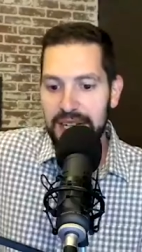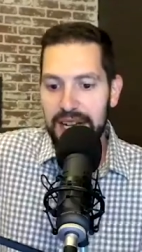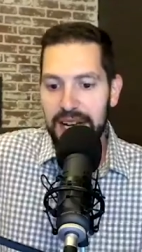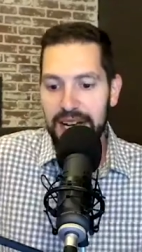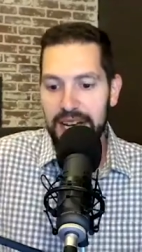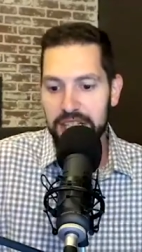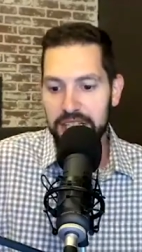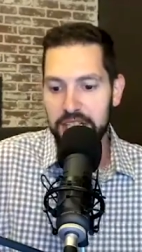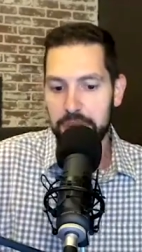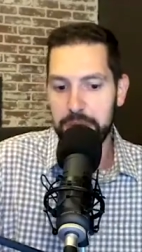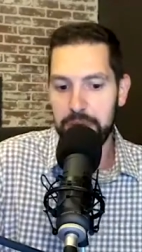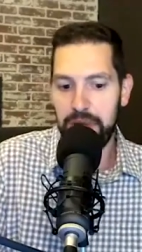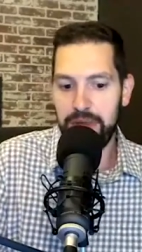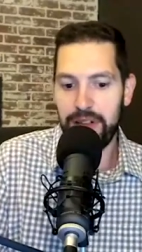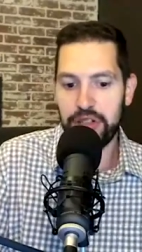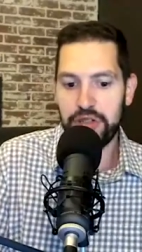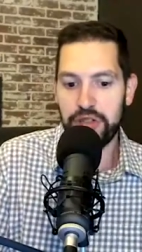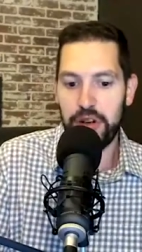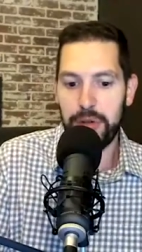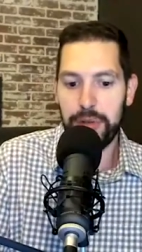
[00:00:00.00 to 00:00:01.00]
I also believe
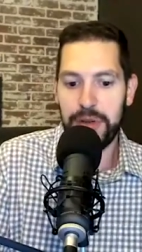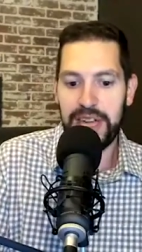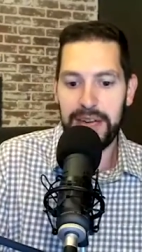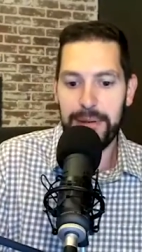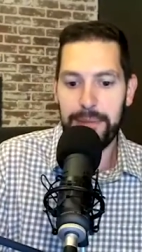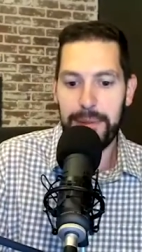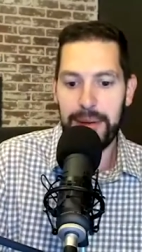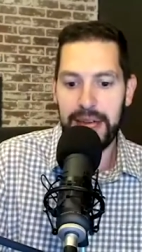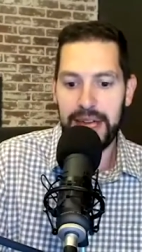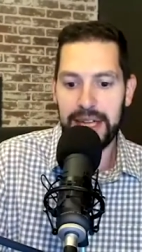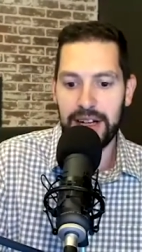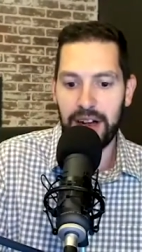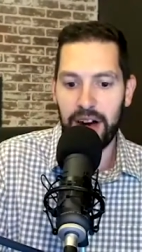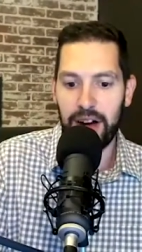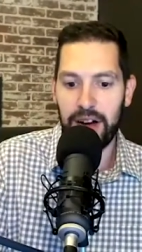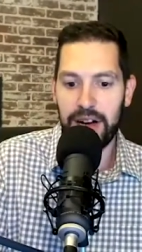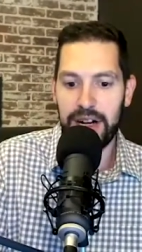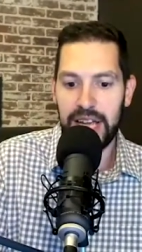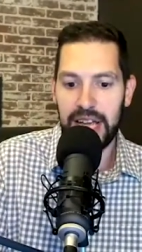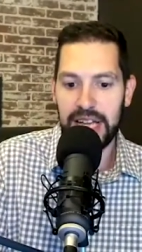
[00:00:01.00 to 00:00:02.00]
that Trump campaign
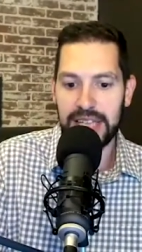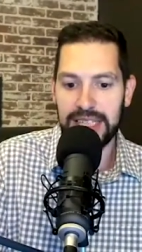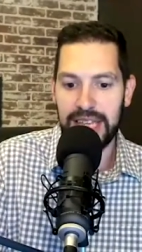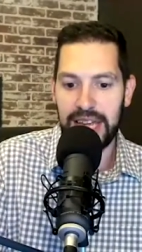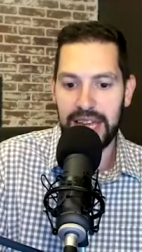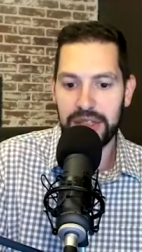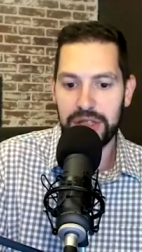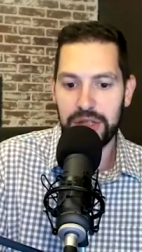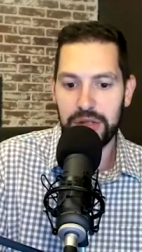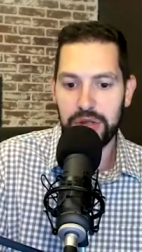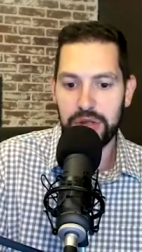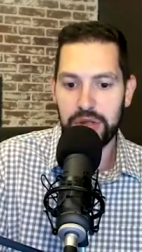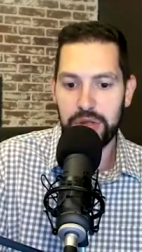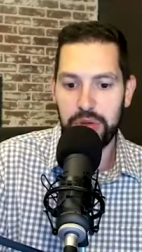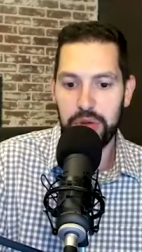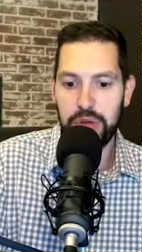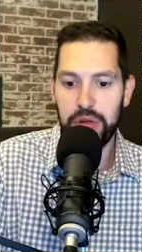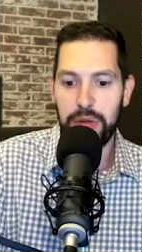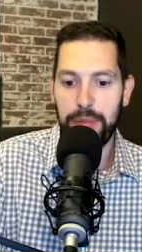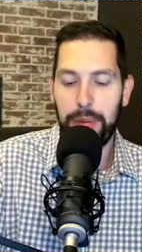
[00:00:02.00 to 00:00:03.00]
already has answers
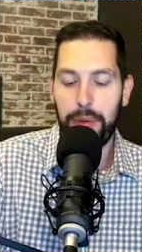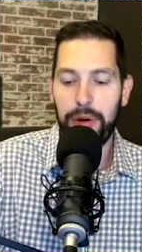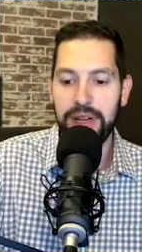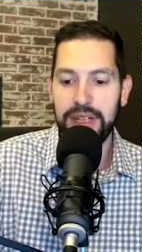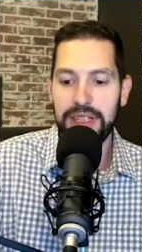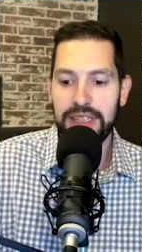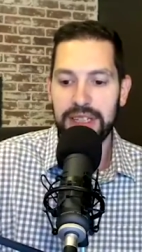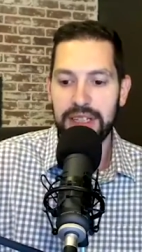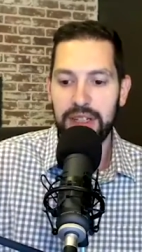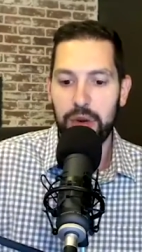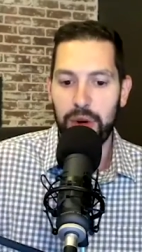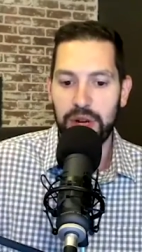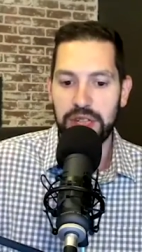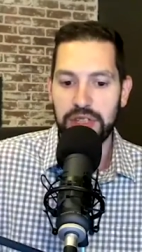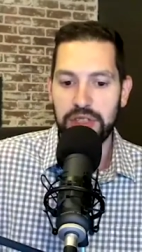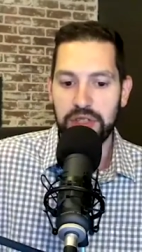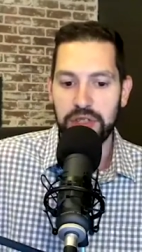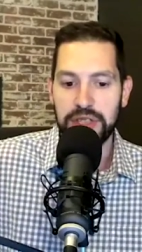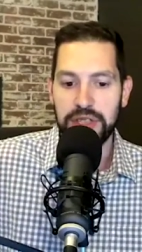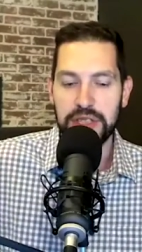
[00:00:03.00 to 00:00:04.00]
to the pointed
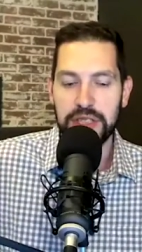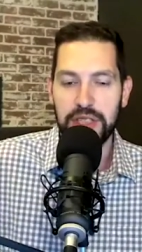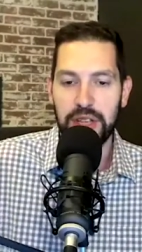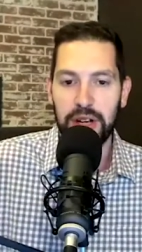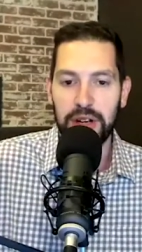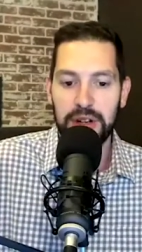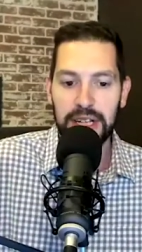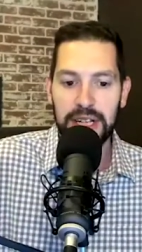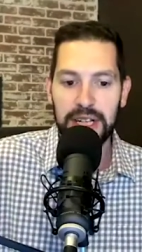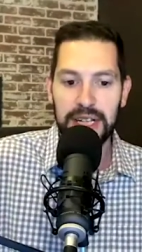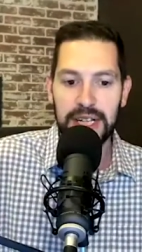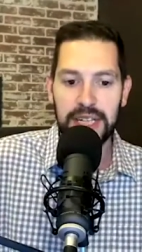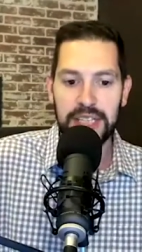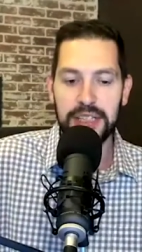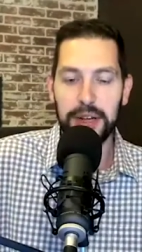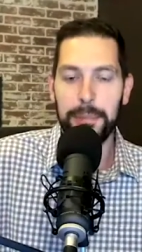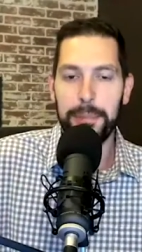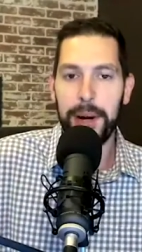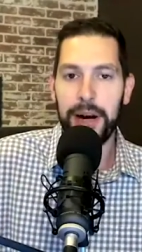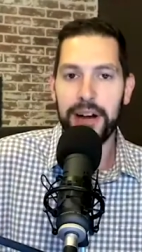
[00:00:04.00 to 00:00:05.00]
questions. So
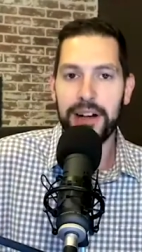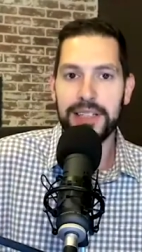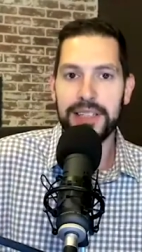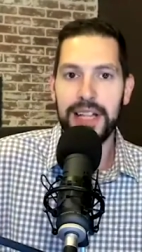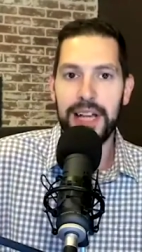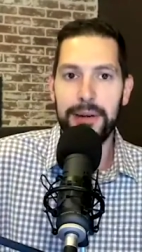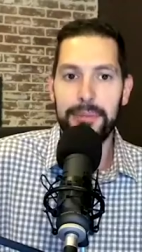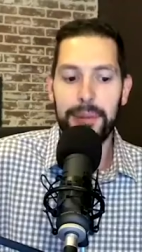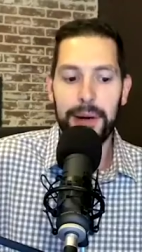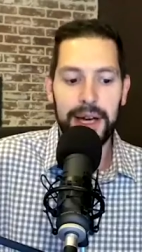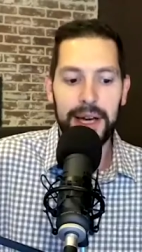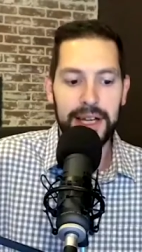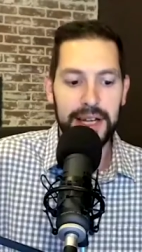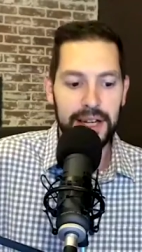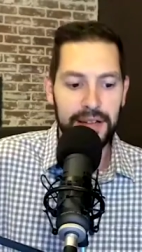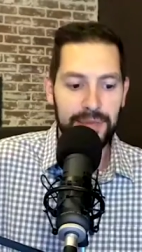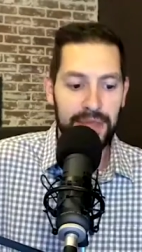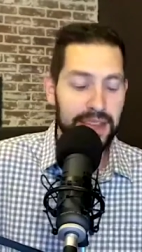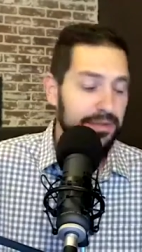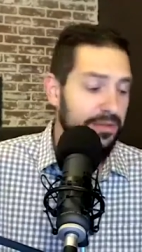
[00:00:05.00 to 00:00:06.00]
Barrett's not buying
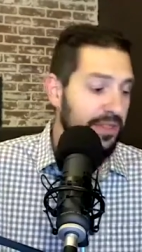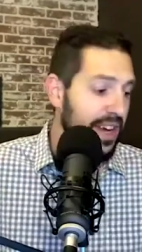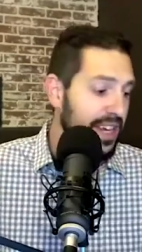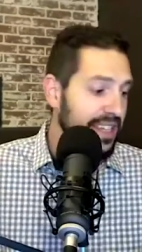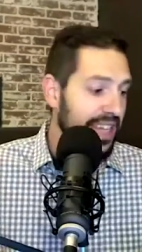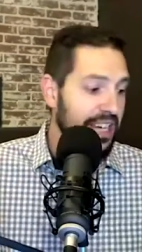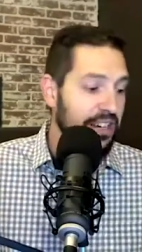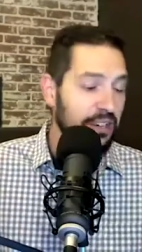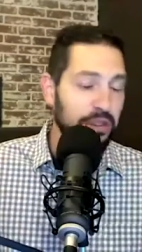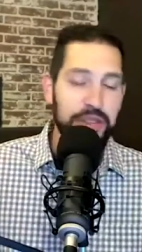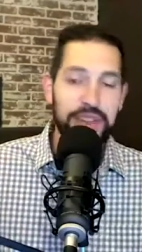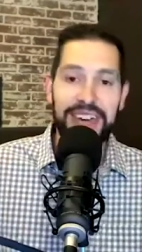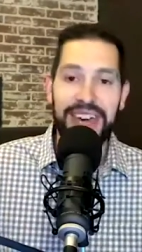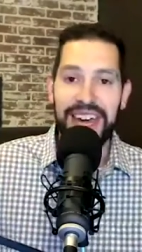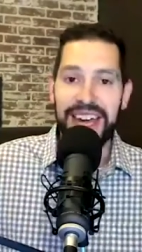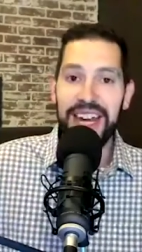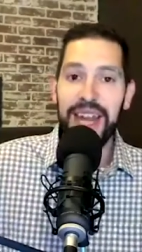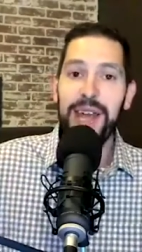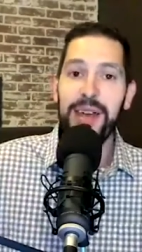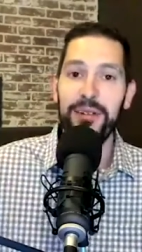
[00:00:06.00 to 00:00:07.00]
it. In fact, I don't think
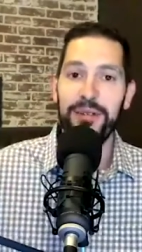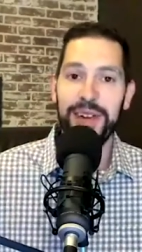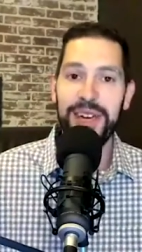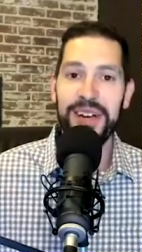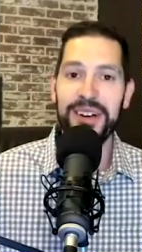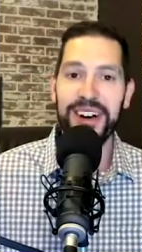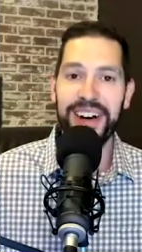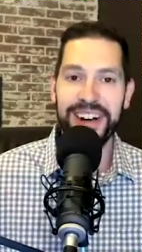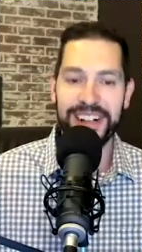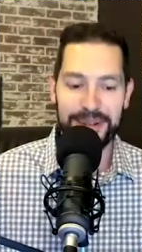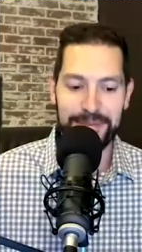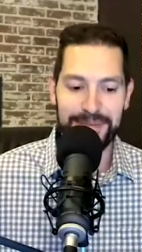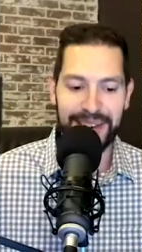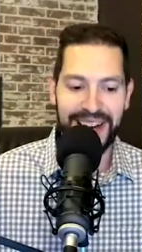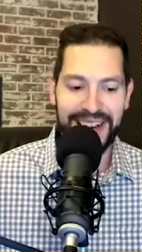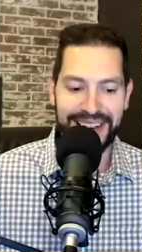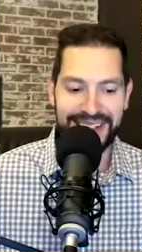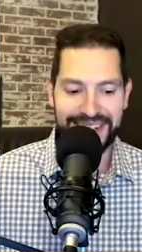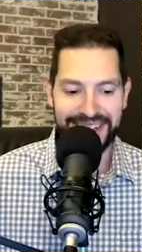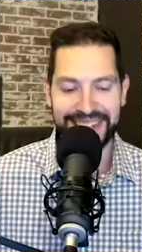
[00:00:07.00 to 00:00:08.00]
any of you are
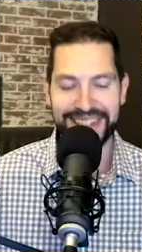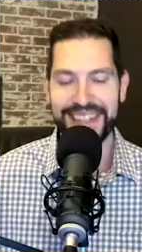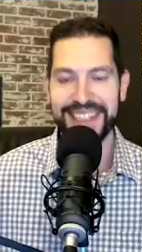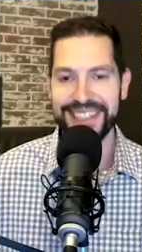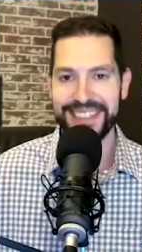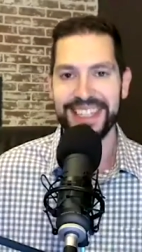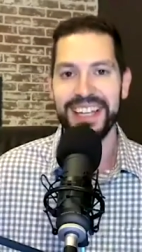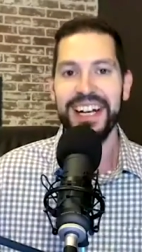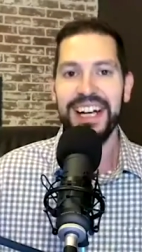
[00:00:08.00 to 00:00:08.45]
buying this.